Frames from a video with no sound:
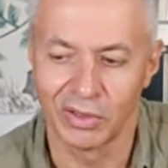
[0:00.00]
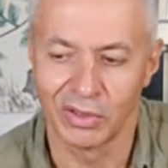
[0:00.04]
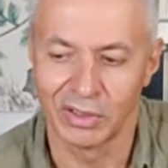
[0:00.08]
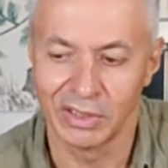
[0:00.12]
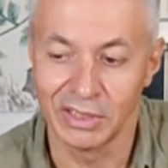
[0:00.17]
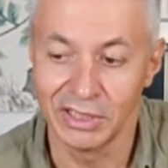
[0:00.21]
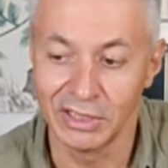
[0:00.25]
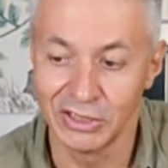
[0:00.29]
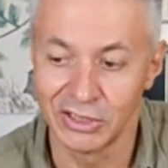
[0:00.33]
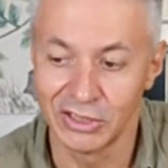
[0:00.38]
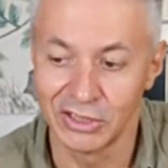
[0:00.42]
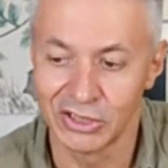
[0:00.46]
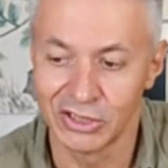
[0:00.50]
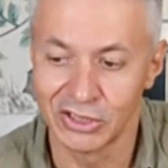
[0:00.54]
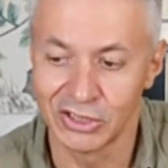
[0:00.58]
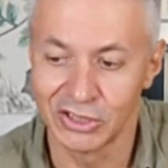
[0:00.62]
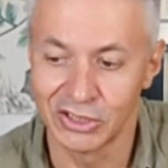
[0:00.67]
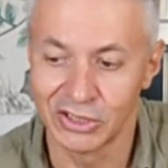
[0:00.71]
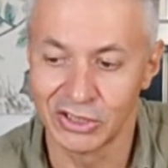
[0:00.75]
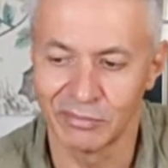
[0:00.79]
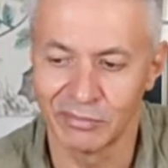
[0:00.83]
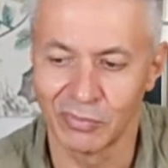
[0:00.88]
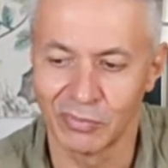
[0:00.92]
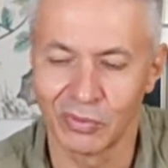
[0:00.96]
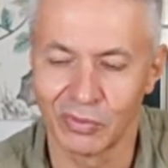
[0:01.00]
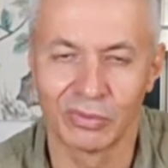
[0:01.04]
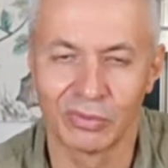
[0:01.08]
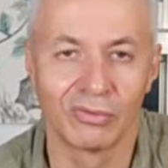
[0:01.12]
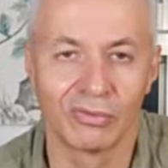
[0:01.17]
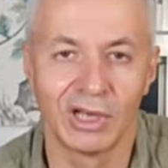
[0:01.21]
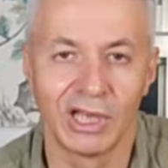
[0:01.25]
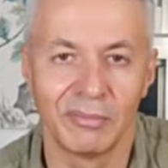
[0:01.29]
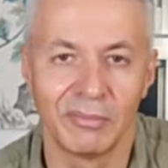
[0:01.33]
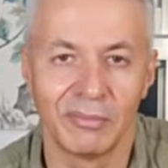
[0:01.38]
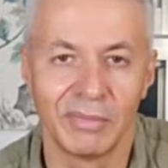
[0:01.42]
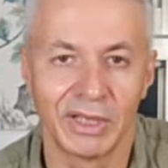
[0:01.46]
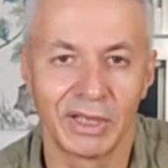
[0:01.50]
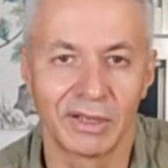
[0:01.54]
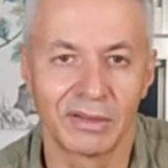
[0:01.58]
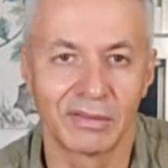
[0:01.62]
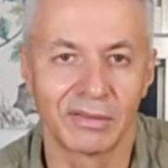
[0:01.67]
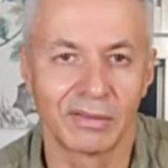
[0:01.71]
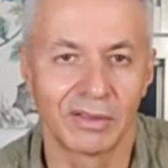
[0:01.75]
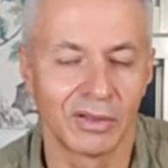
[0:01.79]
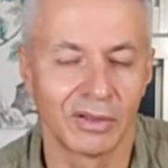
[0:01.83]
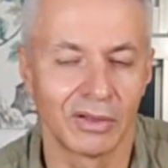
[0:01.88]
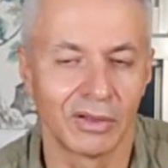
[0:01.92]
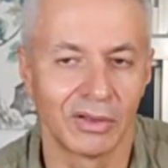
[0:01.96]
each time Zola makes
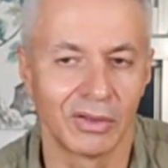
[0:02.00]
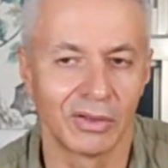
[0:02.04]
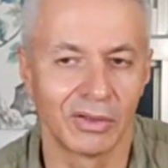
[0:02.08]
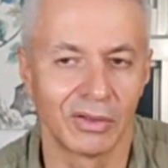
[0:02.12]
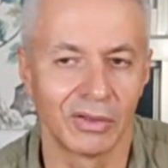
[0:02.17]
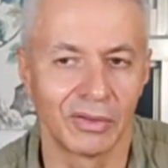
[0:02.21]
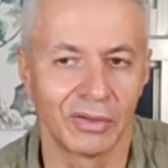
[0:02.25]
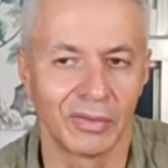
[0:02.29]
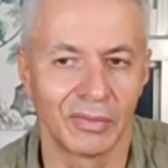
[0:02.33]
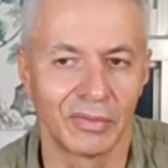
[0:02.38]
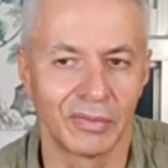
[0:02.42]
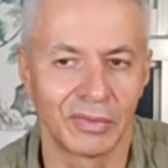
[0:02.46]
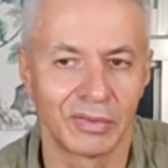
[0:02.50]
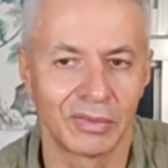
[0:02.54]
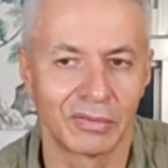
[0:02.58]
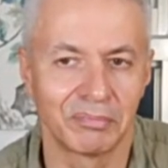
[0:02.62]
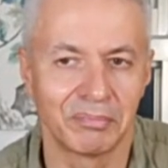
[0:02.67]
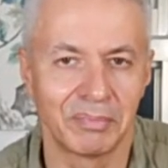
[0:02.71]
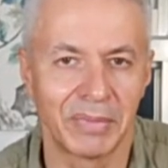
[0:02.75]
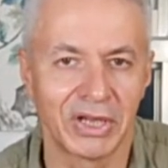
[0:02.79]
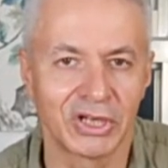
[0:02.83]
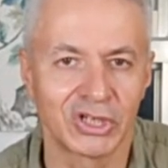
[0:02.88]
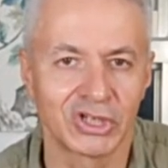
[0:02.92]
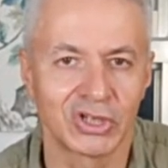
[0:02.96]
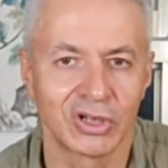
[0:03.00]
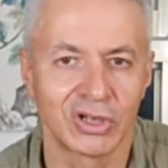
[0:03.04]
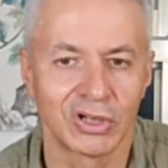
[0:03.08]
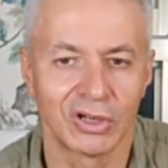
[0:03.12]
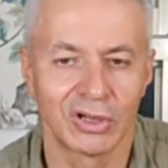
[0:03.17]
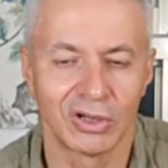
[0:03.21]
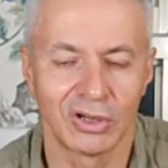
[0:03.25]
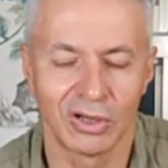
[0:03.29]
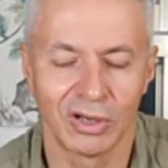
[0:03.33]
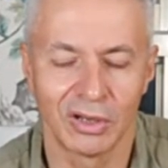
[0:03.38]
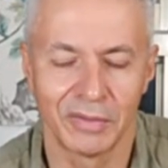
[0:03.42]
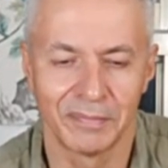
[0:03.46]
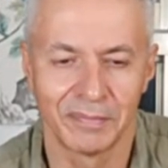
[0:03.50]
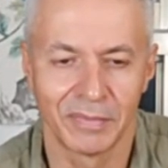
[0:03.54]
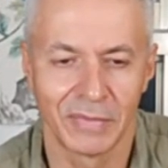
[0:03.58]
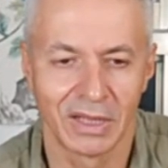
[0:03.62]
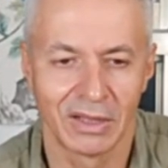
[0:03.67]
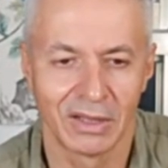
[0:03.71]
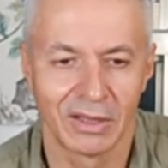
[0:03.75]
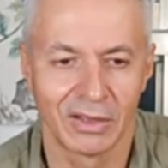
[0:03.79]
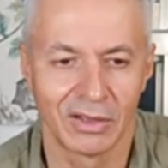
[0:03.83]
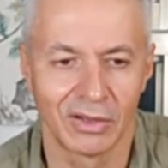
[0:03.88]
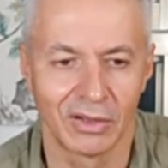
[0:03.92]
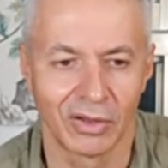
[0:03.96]
a special
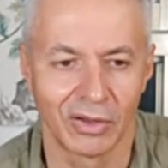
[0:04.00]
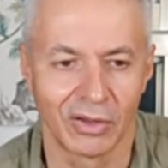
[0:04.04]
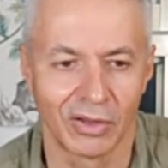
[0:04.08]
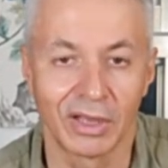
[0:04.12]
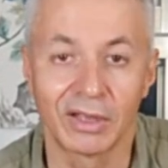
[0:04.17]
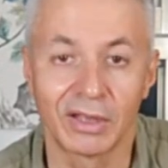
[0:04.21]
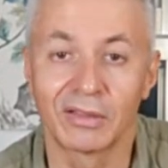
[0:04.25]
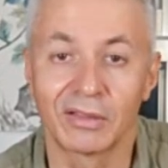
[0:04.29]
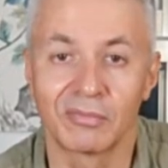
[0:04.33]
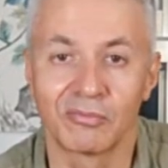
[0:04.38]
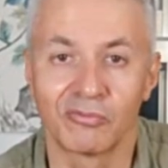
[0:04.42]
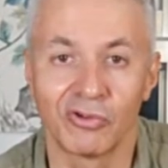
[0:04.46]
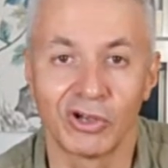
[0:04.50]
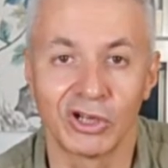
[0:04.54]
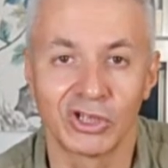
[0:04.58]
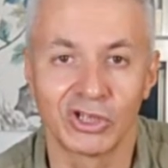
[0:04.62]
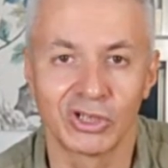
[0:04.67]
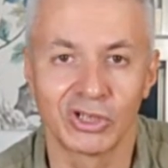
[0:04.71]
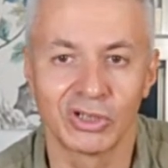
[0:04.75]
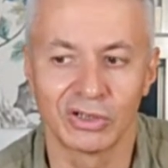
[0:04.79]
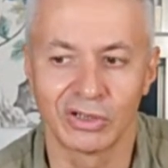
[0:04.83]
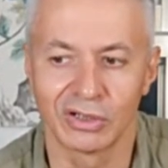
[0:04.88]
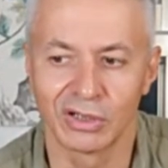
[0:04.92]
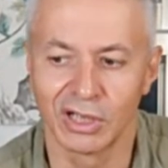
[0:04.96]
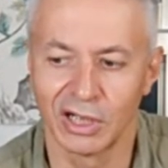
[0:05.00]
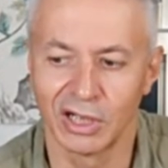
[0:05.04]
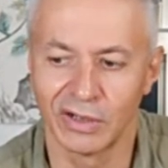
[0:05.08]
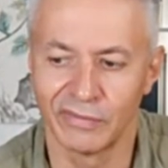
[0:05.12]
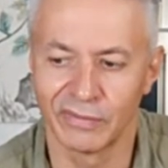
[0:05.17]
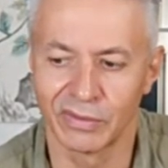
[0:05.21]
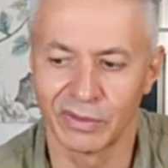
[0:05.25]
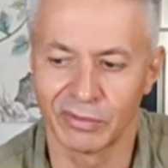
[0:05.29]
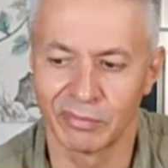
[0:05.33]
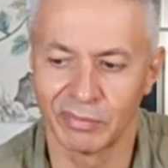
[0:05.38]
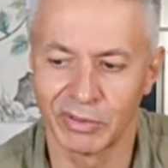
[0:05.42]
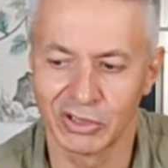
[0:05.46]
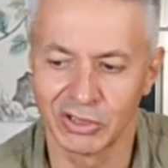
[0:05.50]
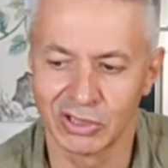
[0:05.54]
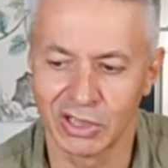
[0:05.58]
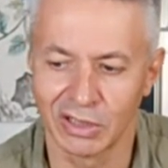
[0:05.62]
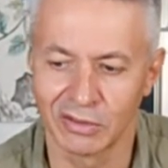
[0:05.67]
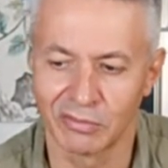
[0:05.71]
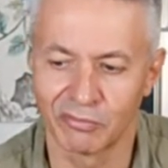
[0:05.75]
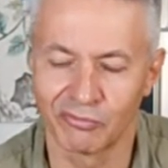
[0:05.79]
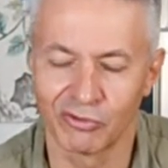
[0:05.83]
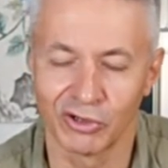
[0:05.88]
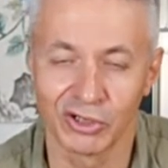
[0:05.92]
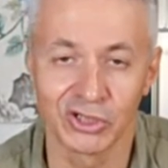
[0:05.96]
expression, carves a special
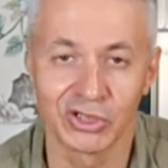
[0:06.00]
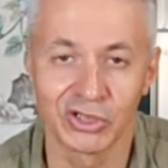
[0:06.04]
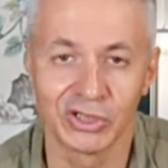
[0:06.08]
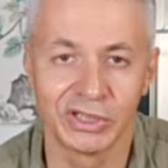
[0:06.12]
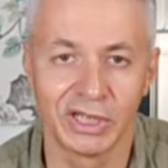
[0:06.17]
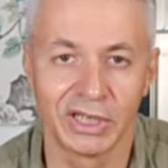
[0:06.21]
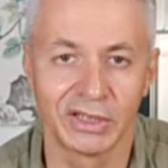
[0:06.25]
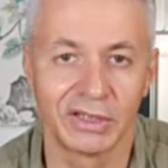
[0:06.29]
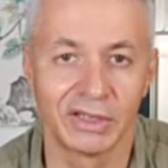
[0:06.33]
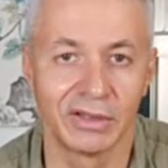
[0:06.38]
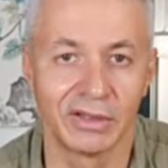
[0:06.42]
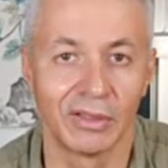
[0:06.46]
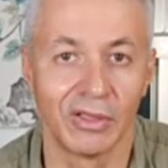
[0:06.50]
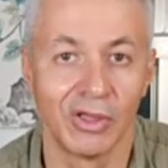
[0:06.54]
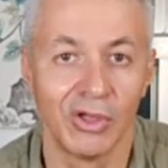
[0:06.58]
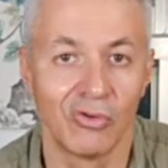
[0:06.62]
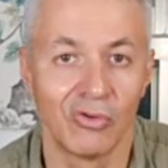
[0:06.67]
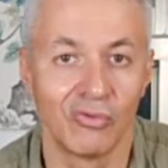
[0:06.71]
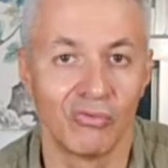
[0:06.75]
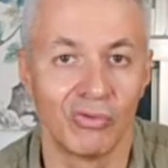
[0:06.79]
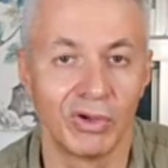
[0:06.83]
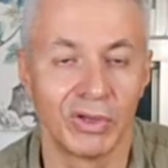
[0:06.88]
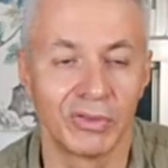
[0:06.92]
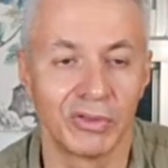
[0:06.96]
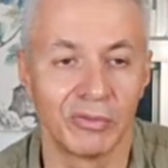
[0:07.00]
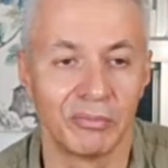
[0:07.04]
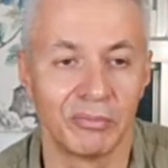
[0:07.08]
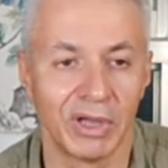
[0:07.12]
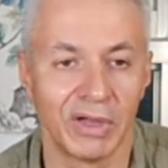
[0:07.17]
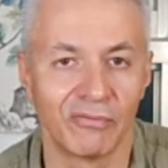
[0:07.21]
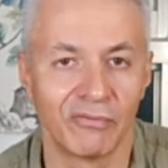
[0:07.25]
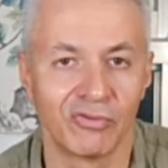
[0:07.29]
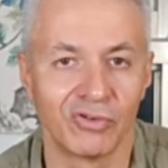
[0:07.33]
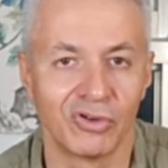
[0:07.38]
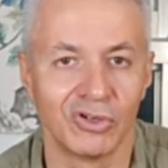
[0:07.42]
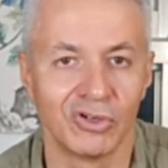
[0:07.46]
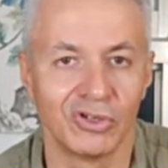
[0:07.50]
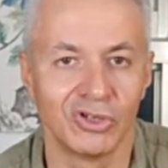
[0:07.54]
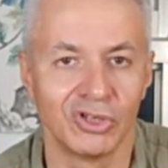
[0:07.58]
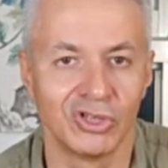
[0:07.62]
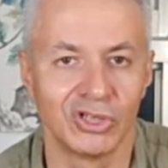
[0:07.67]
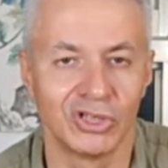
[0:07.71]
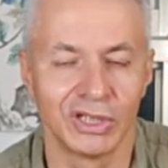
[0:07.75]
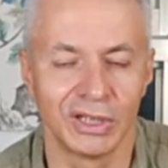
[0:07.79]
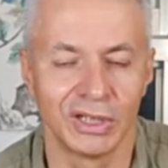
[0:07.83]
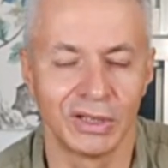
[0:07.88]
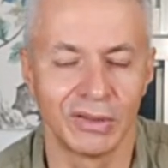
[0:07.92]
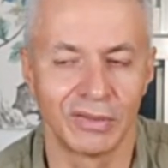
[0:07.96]
expression that is where the beverage
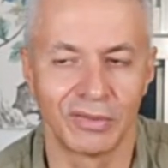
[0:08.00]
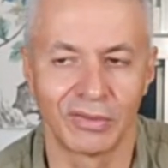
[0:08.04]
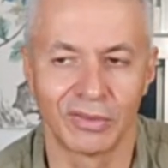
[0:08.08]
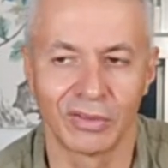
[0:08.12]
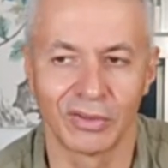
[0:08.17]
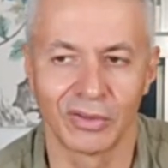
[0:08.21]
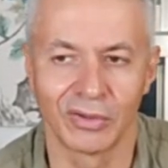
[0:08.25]
is